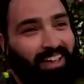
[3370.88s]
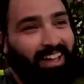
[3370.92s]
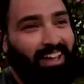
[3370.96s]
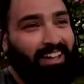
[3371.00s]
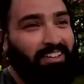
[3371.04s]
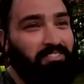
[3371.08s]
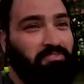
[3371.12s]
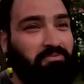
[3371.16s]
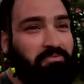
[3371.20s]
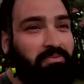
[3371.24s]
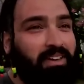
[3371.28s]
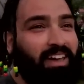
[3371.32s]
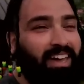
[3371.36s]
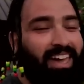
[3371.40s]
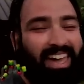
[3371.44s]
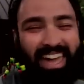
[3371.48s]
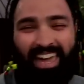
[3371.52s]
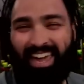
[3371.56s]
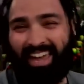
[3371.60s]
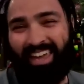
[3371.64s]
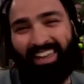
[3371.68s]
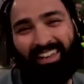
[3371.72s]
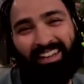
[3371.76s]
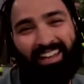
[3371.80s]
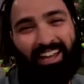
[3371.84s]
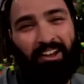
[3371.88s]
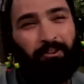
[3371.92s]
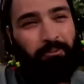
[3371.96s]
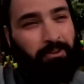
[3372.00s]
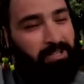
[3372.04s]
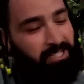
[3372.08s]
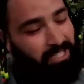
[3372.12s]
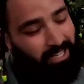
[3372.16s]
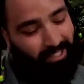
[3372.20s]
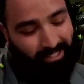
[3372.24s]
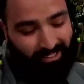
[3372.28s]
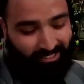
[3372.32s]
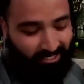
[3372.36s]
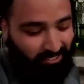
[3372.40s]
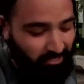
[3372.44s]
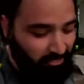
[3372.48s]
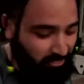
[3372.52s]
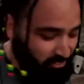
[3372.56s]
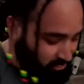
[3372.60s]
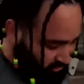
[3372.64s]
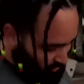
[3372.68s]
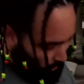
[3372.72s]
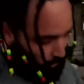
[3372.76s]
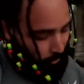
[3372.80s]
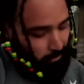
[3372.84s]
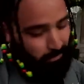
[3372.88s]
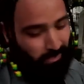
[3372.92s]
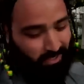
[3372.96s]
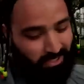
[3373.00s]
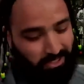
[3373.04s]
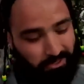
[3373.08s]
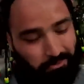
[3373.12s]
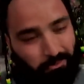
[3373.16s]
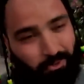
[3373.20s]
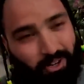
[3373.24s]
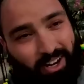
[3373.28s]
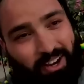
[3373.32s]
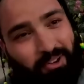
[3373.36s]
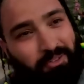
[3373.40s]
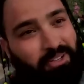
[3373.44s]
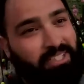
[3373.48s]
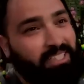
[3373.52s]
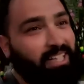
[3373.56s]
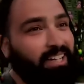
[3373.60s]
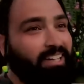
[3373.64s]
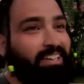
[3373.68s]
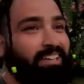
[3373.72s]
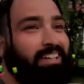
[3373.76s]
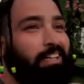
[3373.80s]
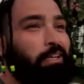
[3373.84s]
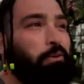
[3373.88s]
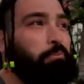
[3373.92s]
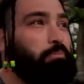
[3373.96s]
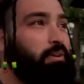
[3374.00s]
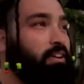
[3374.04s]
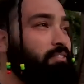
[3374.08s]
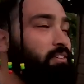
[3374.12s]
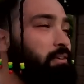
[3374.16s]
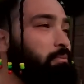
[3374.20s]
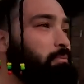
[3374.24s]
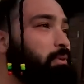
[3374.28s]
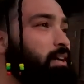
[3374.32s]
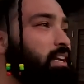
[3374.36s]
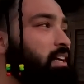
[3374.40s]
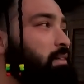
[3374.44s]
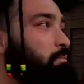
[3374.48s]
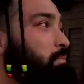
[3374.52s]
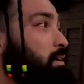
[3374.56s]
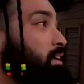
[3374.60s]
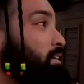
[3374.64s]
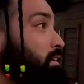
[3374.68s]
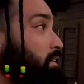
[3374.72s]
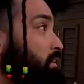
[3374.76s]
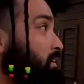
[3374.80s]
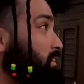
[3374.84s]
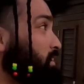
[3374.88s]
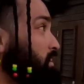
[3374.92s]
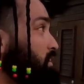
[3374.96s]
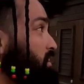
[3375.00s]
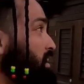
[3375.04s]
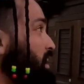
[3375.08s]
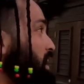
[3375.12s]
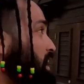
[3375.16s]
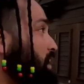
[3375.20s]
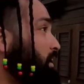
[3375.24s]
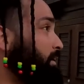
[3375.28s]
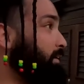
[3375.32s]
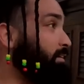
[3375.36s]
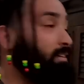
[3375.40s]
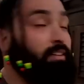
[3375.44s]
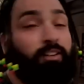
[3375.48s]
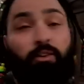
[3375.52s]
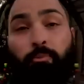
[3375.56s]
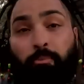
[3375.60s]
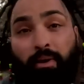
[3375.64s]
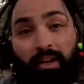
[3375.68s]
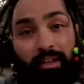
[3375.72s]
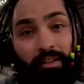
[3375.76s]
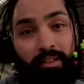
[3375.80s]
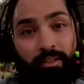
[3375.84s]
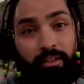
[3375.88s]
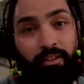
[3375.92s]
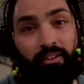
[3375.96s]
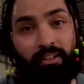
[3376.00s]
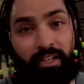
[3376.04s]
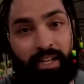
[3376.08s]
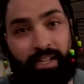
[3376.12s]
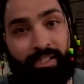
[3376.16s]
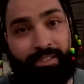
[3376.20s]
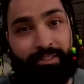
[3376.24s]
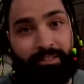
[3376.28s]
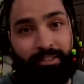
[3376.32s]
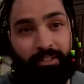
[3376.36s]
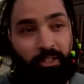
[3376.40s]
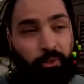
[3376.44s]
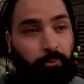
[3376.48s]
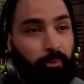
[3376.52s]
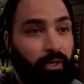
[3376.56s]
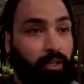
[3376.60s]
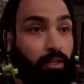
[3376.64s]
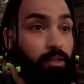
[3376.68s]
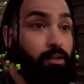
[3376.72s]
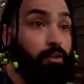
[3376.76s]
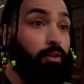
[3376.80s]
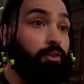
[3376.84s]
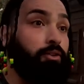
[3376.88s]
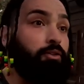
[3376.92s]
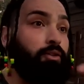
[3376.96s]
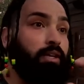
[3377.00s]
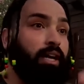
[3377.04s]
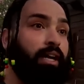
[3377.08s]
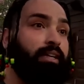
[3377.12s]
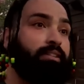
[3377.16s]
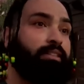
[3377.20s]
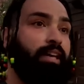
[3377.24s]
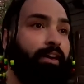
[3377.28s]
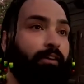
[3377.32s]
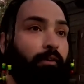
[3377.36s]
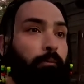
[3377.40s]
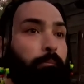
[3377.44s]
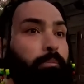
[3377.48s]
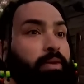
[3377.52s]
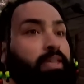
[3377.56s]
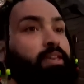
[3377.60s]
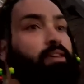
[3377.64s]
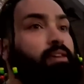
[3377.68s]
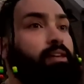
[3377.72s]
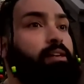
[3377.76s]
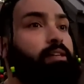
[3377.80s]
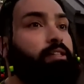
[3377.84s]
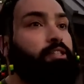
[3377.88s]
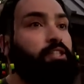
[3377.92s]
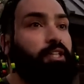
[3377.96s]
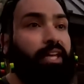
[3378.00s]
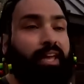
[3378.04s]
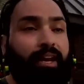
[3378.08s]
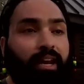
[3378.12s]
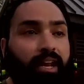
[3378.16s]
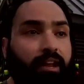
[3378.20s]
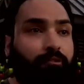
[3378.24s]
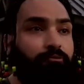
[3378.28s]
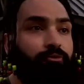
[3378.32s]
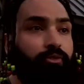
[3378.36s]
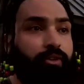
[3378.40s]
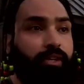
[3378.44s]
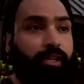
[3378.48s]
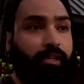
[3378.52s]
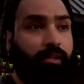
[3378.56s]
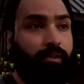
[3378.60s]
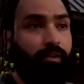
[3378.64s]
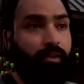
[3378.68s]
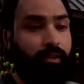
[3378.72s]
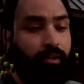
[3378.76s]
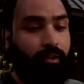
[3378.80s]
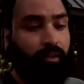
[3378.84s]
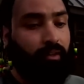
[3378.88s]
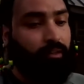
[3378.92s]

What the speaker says: that. Man, I wish I could do so much more. I wish I could help everybody. But little by little, guys, little by little, you guys help me each and every